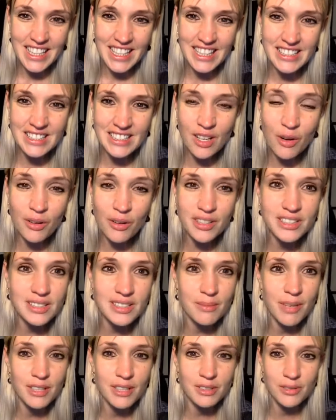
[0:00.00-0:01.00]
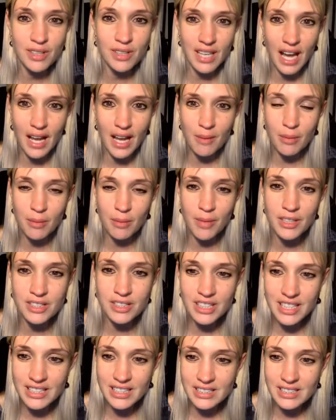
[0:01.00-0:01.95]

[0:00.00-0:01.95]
It's not always the most reliable emotion.